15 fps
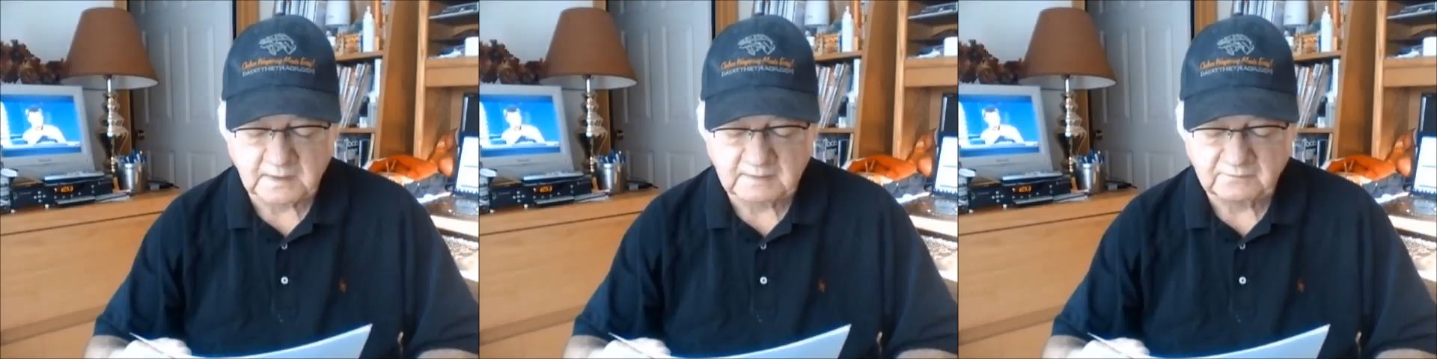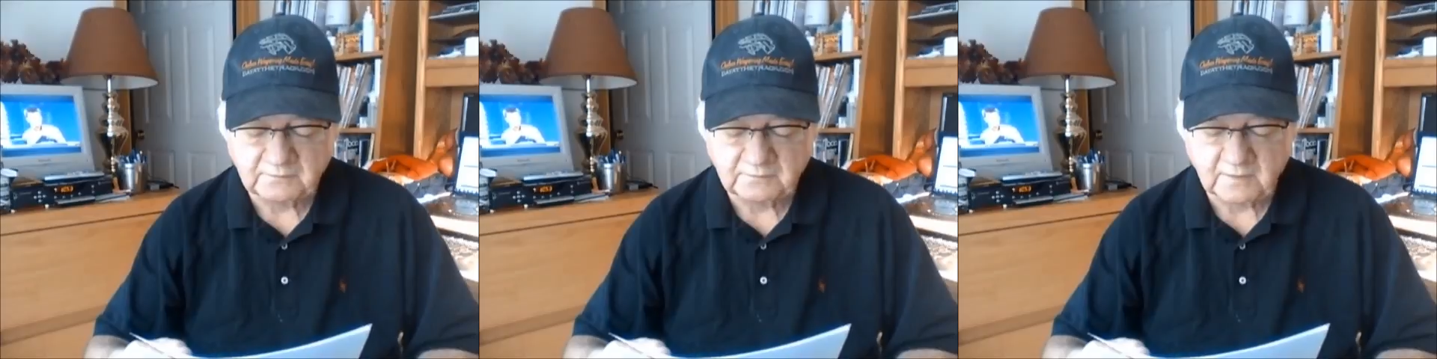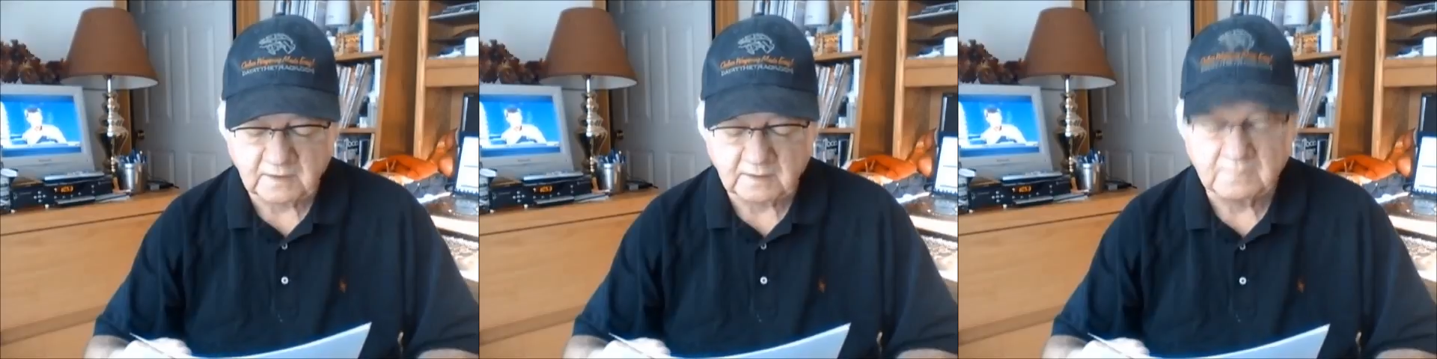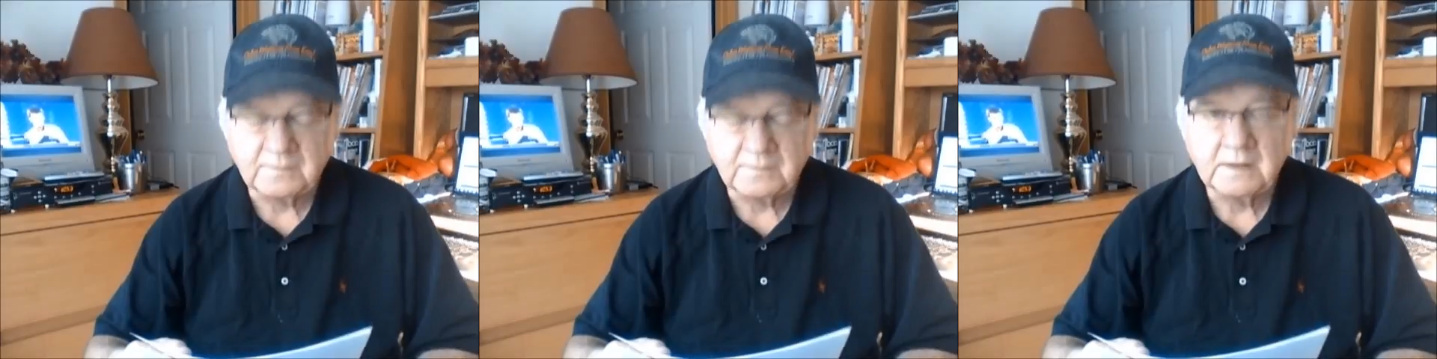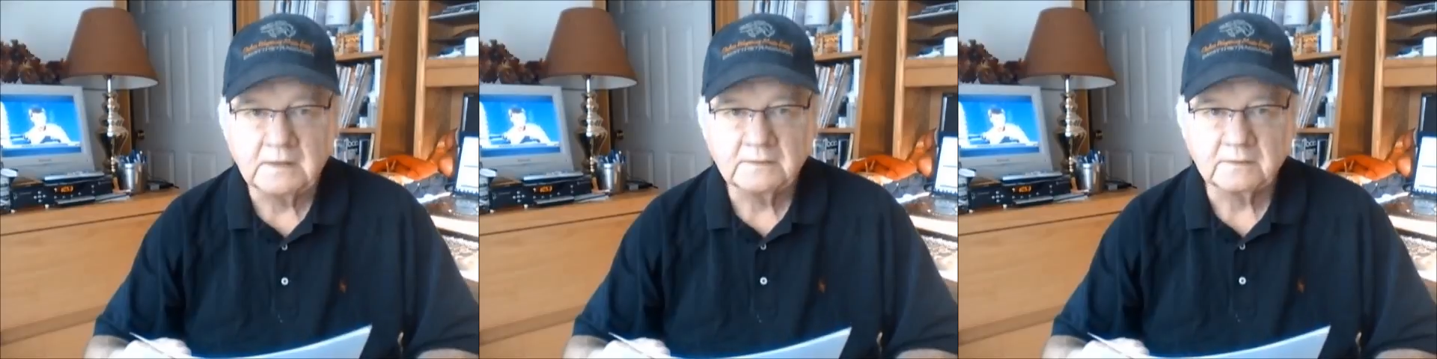far
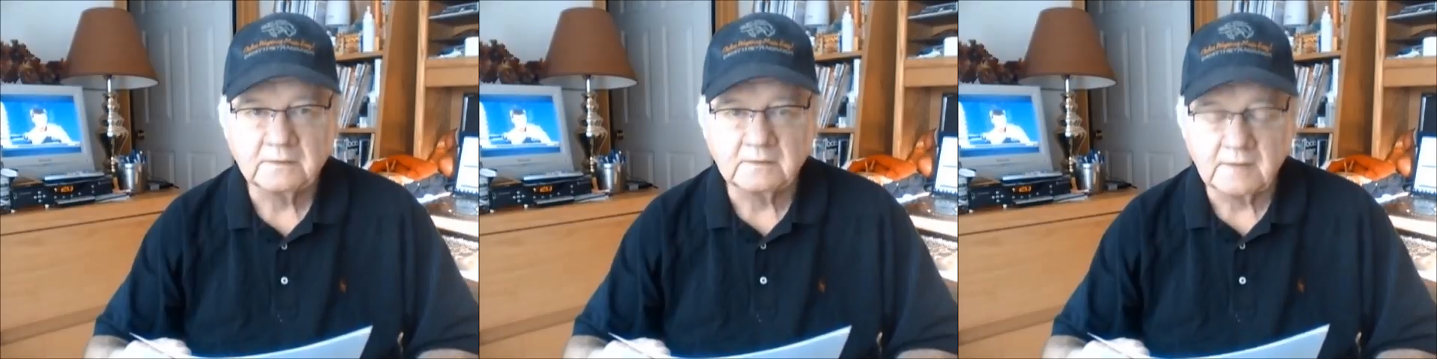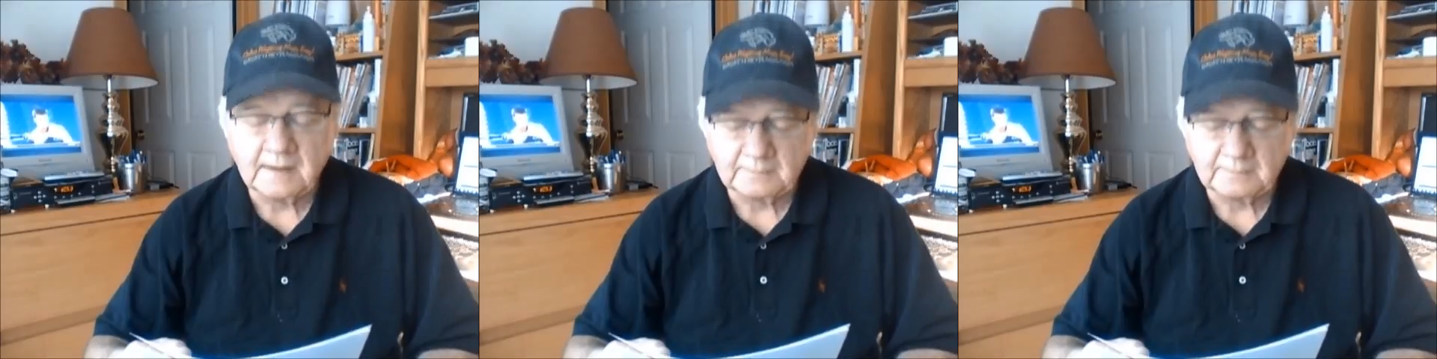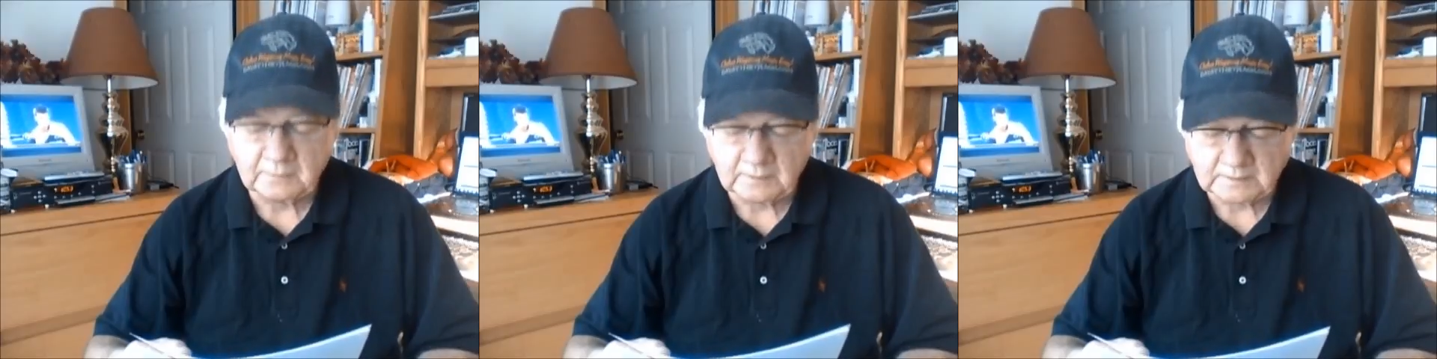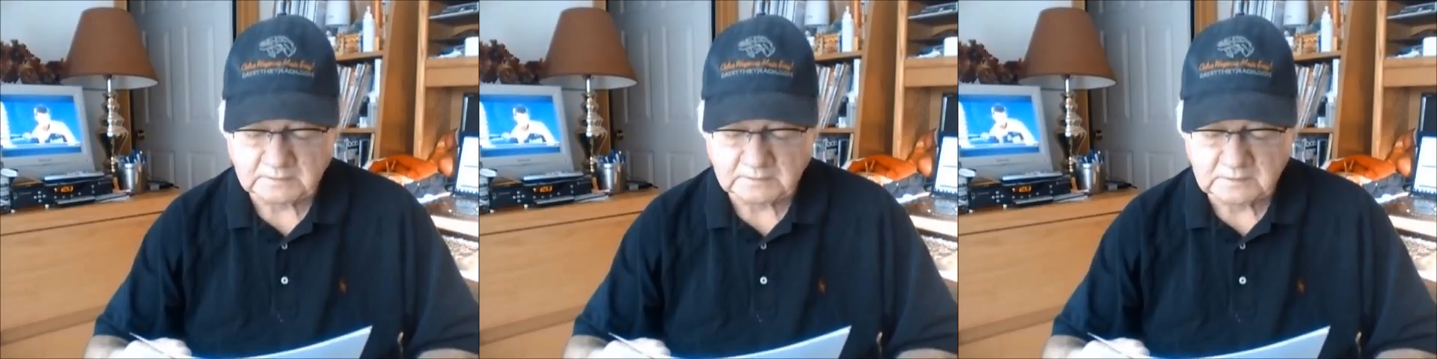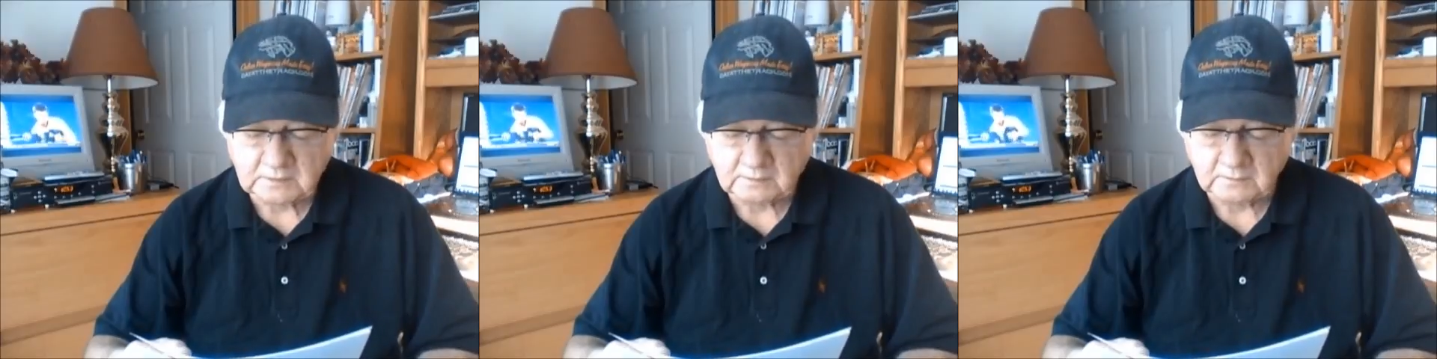the top
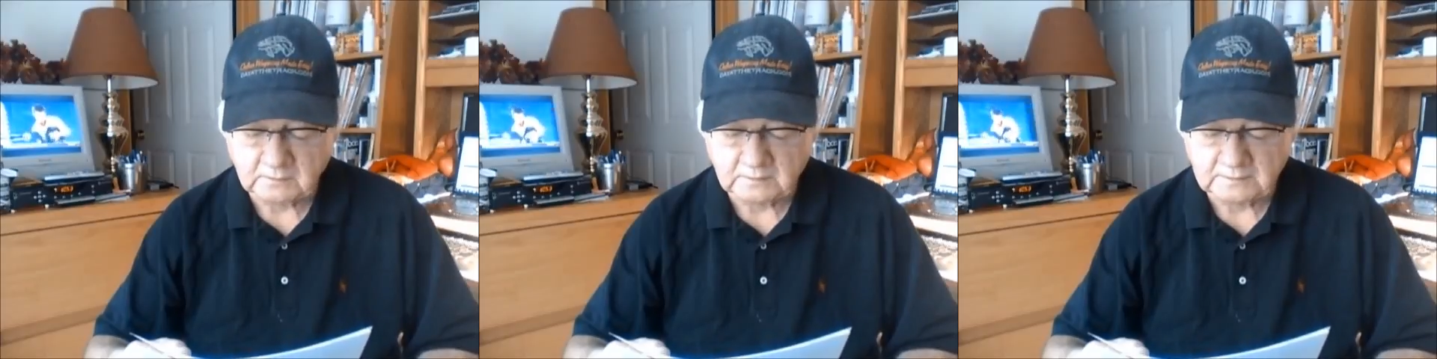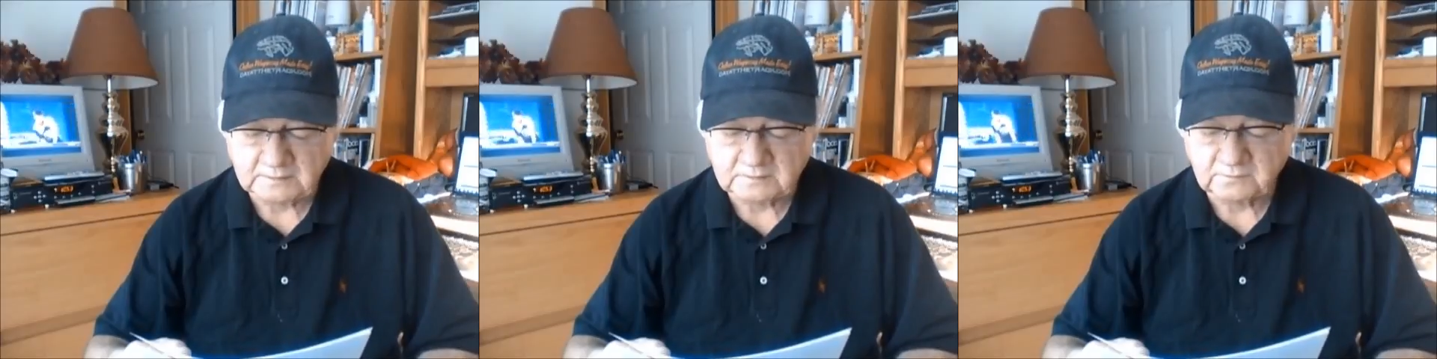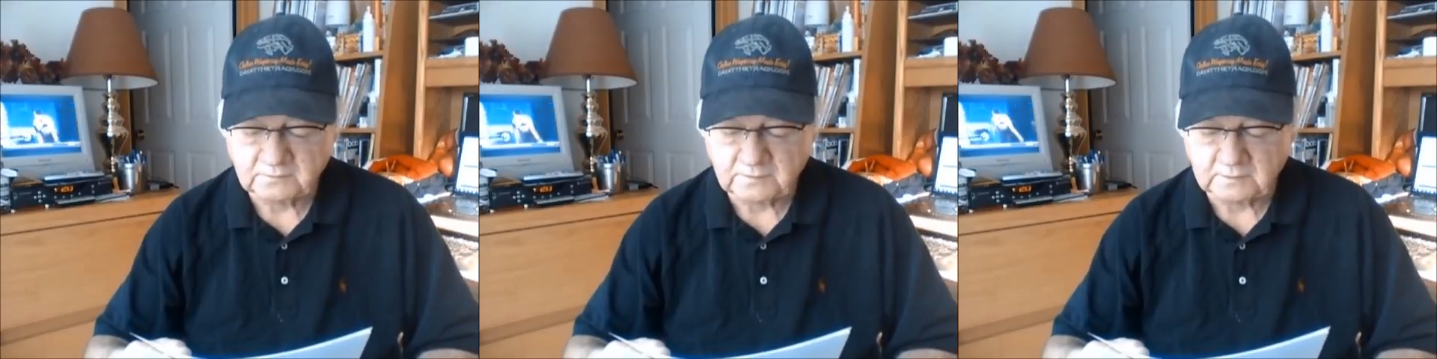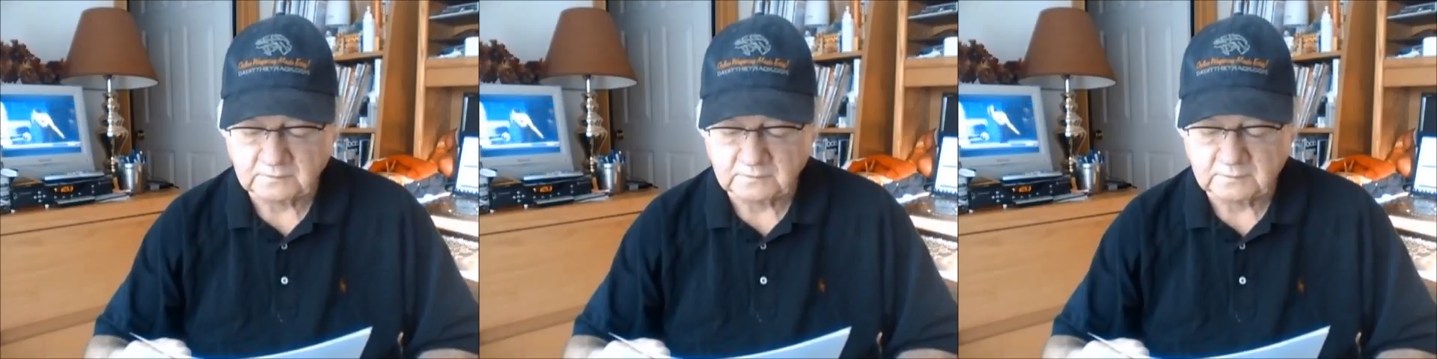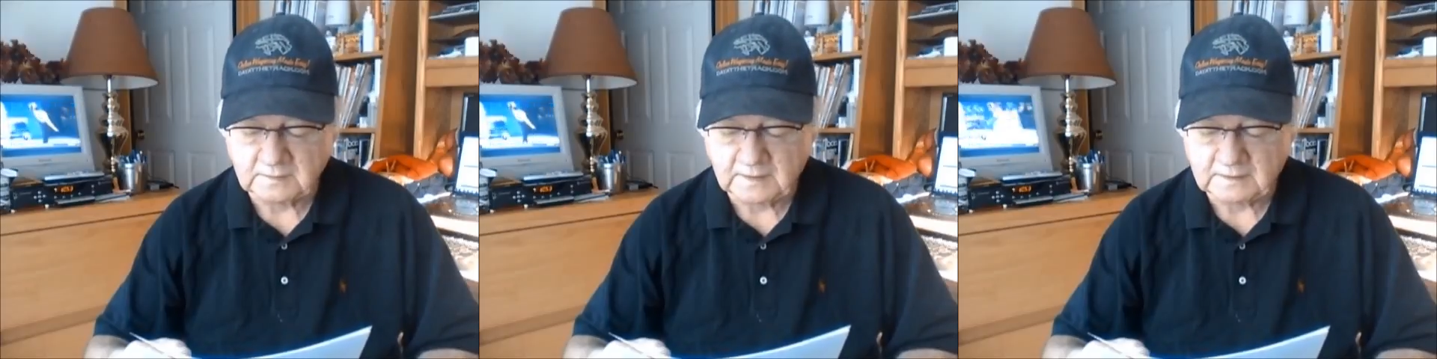earnings total in this
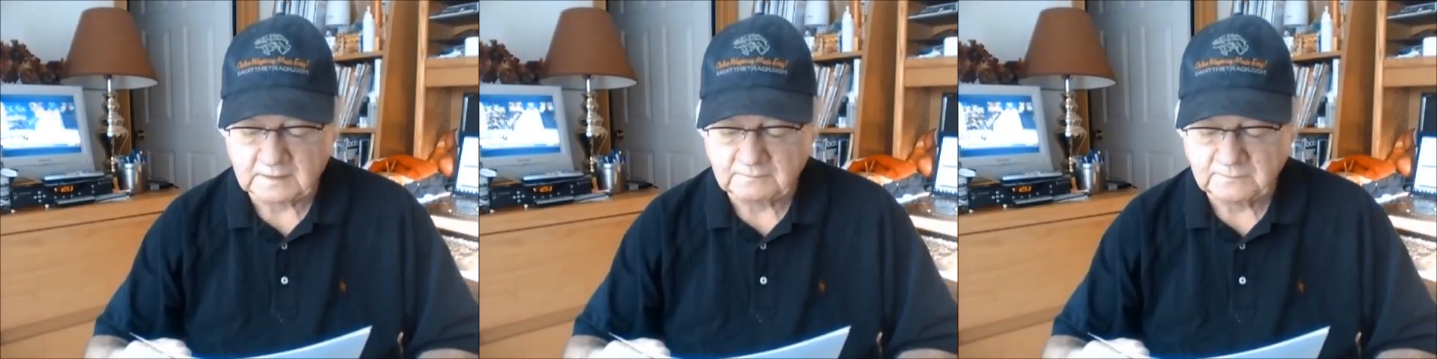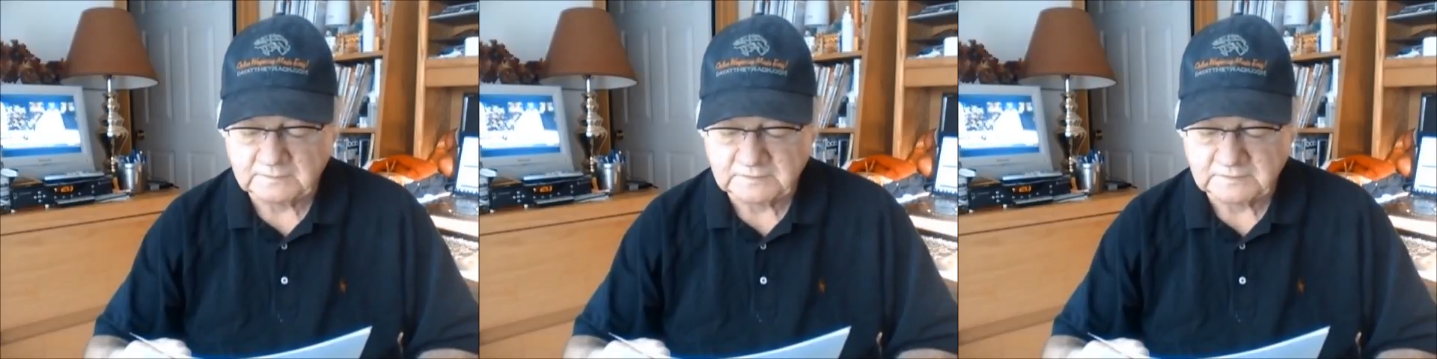field tonight.